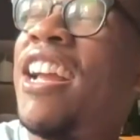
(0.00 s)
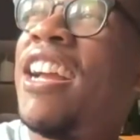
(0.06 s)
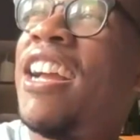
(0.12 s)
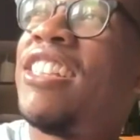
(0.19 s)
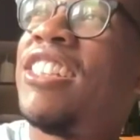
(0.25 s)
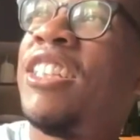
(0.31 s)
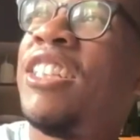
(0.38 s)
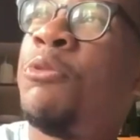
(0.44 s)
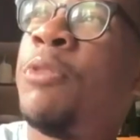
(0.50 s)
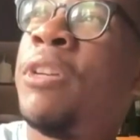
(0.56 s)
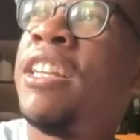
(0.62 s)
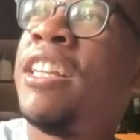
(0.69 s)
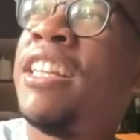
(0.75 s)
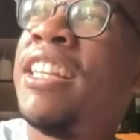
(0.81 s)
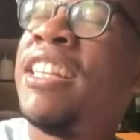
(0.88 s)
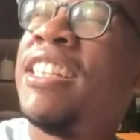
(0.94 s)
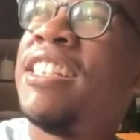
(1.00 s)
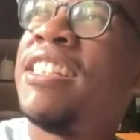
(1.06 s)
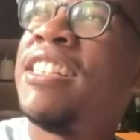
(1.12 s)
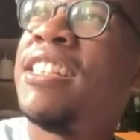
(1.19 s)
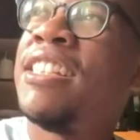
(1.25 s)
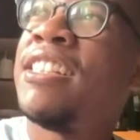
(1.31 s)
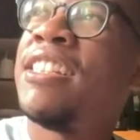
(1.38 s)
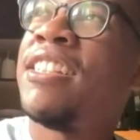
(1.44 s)
actually what it
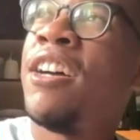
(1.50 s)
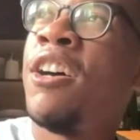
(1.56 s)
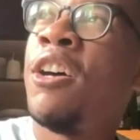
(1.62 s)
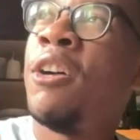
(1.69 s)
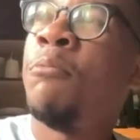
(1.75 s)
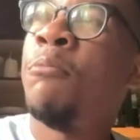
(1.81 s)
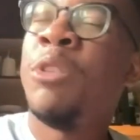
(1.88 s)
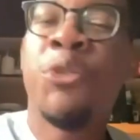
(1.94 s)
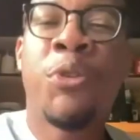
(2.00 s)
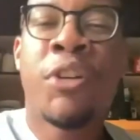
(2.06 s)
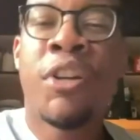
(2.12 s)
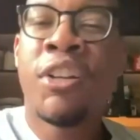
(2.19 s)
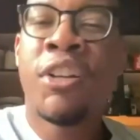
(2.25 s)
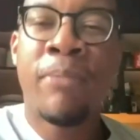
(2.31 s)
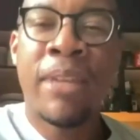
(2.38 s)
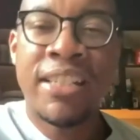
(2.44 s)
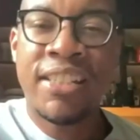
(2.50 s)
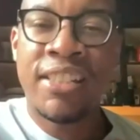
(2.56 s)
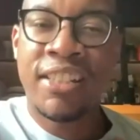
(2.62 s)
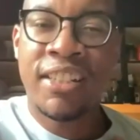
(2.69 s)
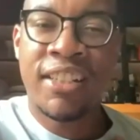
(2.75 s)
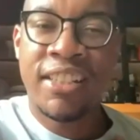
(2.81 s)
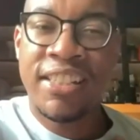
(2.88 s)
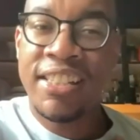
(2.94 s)
is we do it on the basis
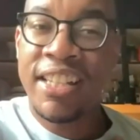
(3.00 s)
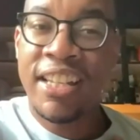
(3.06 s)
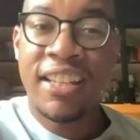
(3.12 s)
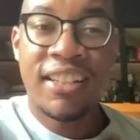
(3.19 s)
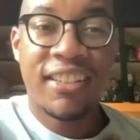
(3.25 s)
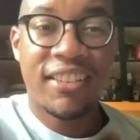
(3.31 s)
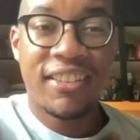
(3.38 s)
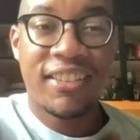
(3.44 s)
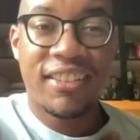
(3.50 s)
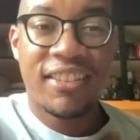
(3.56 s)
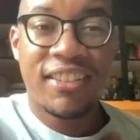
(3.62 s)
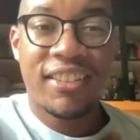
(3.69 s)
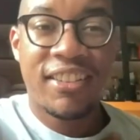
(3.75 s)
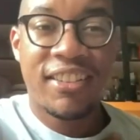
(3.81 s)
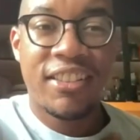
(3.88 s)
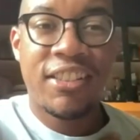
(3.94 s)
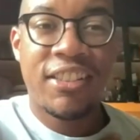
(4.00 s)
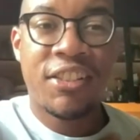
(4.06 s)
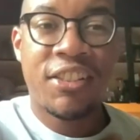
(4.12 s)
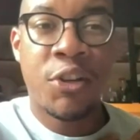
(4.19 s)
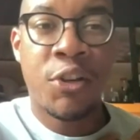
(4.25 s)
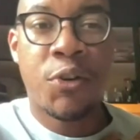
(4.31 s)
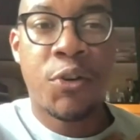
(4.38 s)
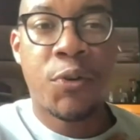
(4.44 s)
of consent.
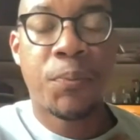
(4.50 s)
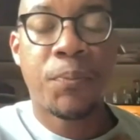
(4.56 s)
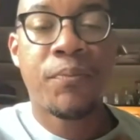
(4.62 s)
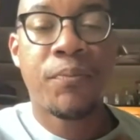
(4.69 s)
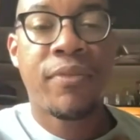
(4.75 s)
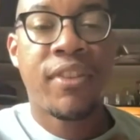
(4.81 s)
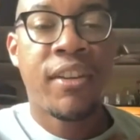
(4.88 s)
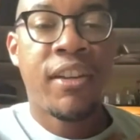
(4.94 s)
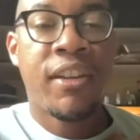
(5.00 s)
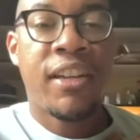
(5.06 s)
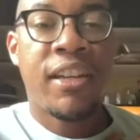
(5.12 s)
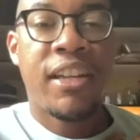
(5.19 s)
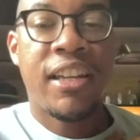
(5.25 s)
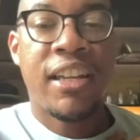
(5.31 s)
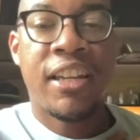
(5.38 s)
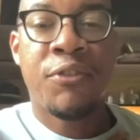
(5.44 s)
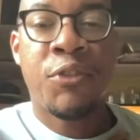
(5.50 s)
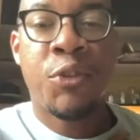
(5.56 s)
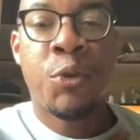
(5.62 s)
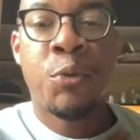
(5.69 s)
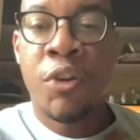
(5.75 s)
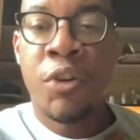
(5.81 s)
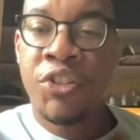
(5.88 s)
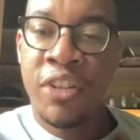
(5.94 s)
So if
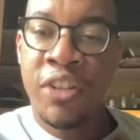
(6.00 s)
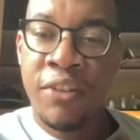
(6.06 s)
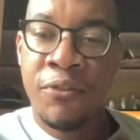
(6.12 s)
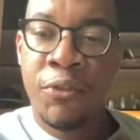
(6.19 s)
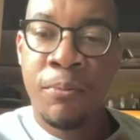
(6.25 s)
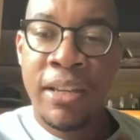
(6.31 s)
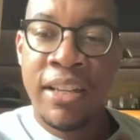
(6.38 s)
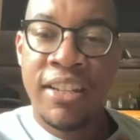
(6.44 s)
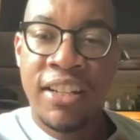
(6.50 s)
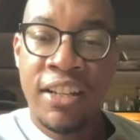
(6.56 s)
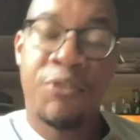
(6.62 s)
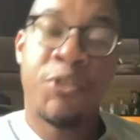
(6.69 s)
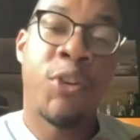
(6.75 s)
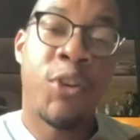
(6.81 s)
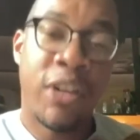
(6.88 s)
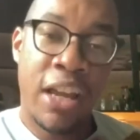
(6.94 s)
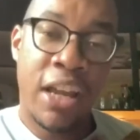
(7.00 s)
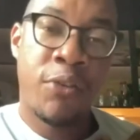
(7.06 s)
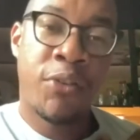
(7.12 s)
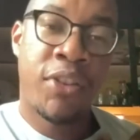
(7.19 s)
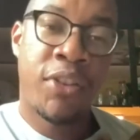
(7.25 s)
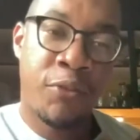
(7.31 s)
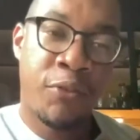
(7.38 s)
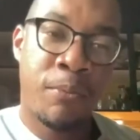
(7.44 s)
you want your information, if you're okay
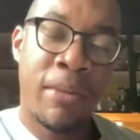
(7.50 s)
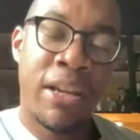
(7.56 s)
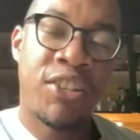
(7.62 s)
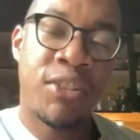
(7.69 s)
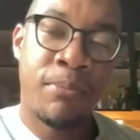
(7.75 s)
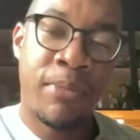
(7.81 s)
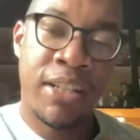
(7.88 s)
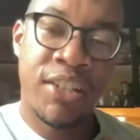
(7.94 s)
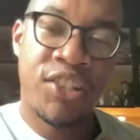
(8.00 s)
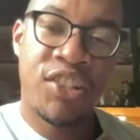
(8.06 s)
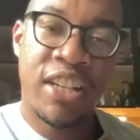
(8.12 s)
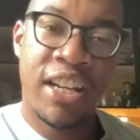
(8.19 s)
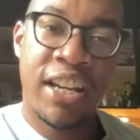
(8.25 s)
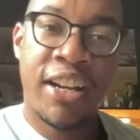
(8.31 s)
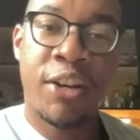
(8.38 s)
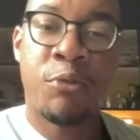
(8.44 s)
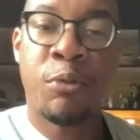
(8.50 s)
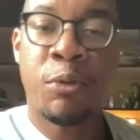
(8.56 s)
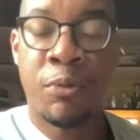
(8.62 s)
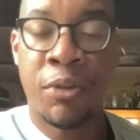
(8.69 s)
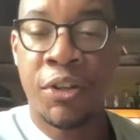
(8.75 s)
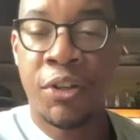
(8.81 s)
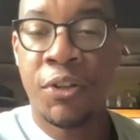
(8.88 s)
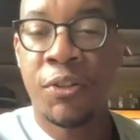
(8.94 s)
with the information being shared, we
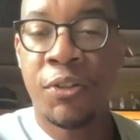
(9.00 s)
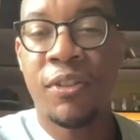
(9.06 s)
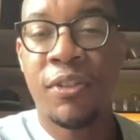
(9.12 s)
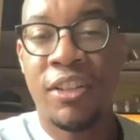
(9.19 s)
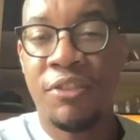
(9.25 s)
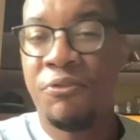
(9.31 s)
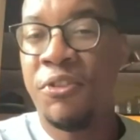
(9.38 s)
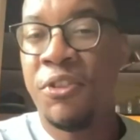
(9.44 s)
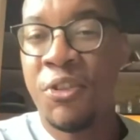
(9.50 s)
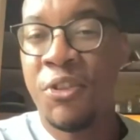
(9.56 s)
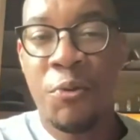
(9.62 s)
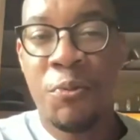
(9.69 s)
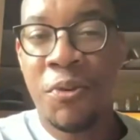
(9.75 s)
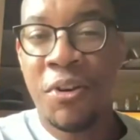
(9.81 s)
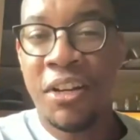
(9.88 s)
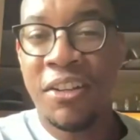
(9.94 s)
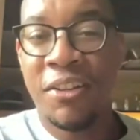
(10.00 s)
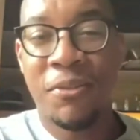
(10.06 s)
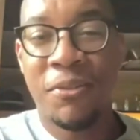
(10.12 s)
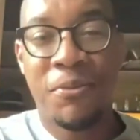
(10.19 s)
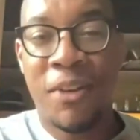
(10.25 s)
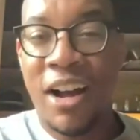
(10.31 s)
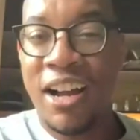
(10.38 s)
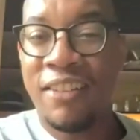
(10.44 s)
will. If you don't want it
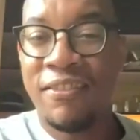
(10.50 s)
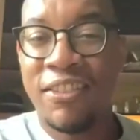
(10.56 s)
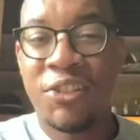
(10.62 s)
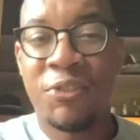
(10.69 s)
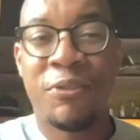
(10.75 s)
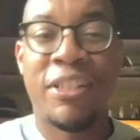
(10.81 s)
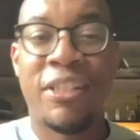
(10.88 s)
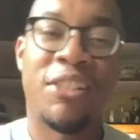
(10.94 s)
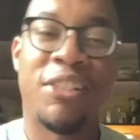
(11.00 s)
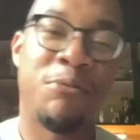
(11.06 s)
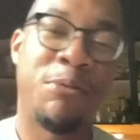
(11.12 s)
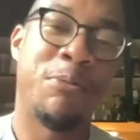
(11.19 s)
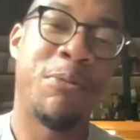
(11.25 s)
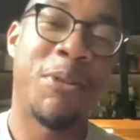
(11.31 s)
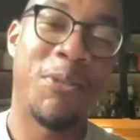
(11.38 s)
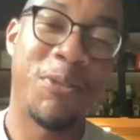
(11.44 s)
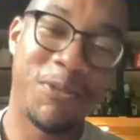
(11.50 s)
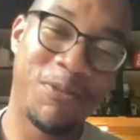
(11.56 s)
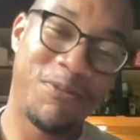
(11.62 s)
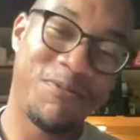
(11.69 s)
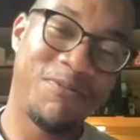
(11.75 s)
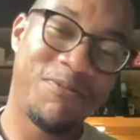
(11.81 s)
for obvious reasons, we won't.